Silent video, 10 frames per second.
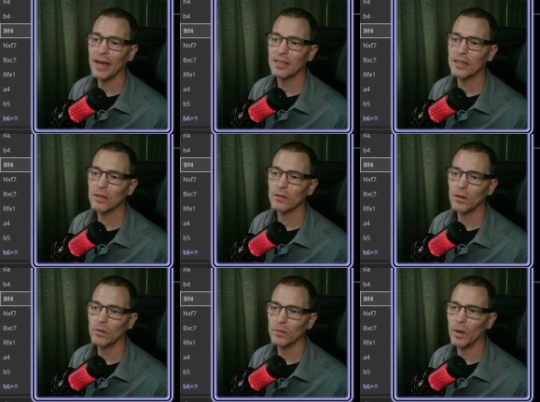I still
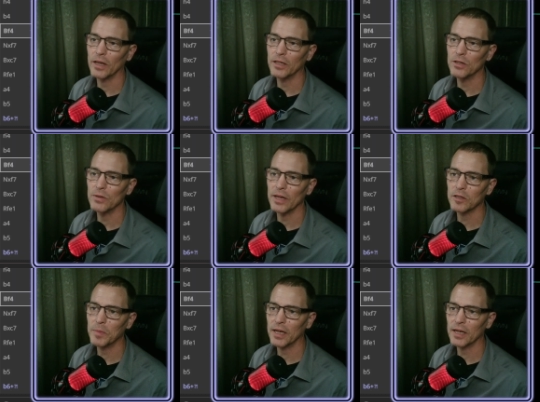don't want to do
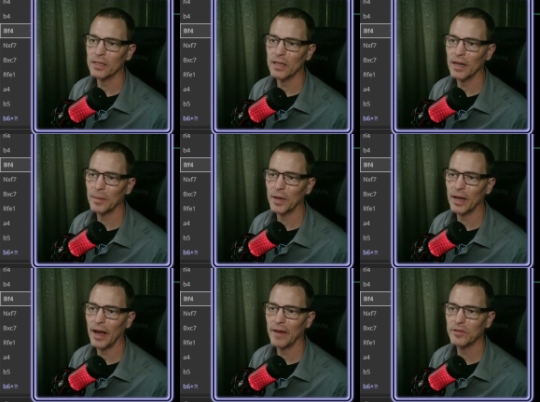this because then I'm going
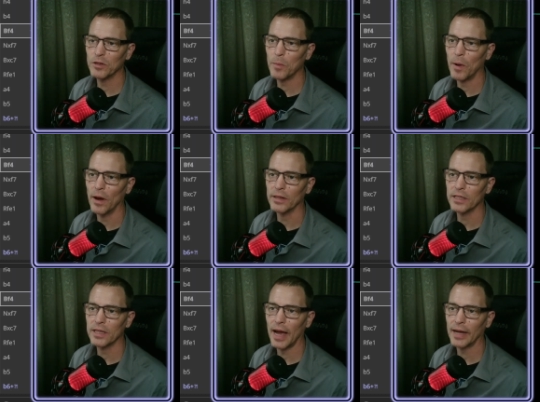to have two pawns
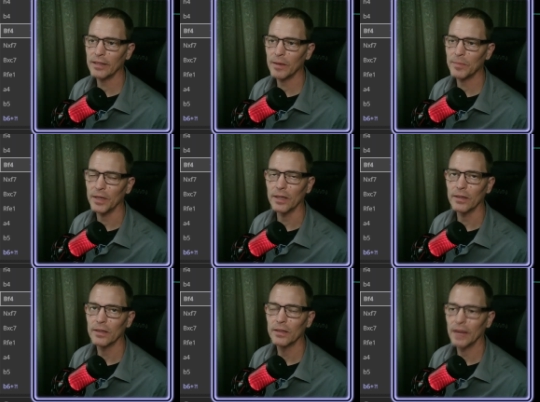stacked up
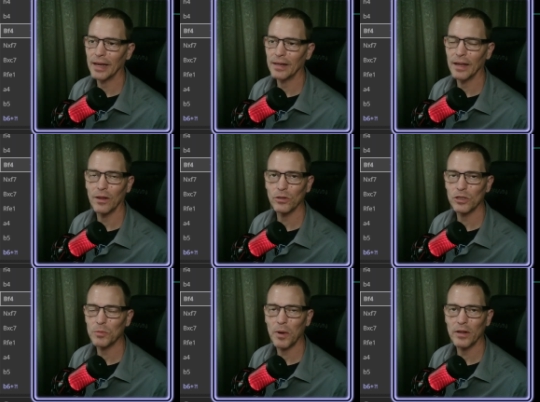there, and and those
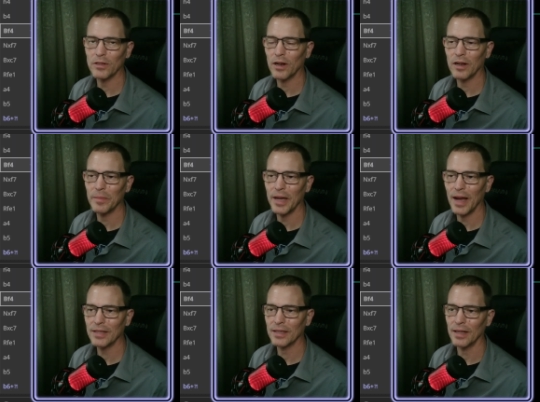two pawns are going to be
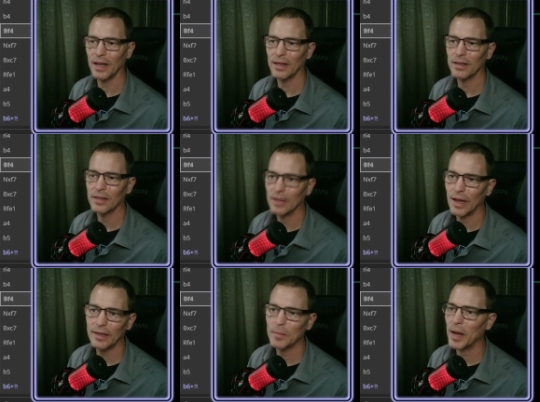isolated.
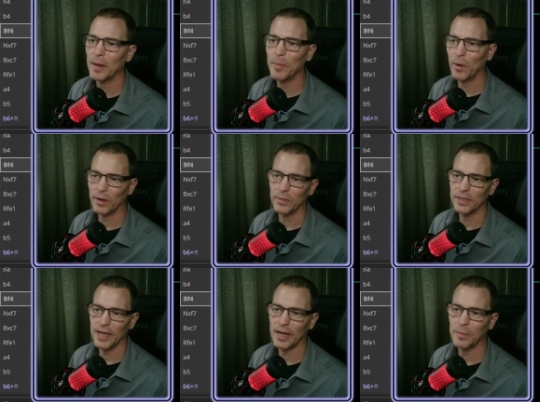Not that my opponent
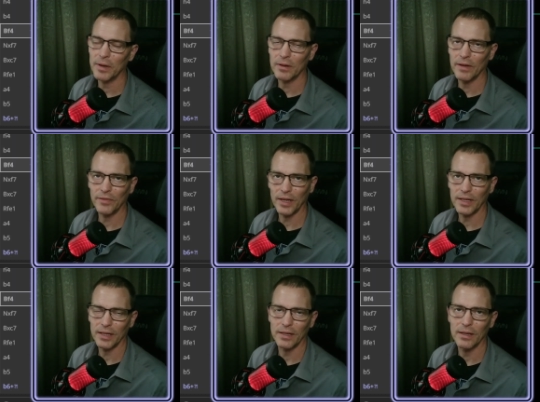would take, but if they
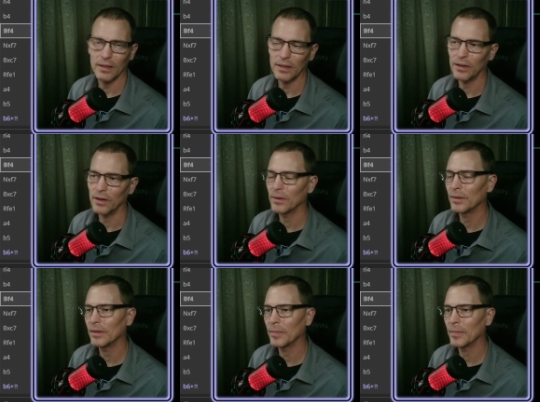did, you know.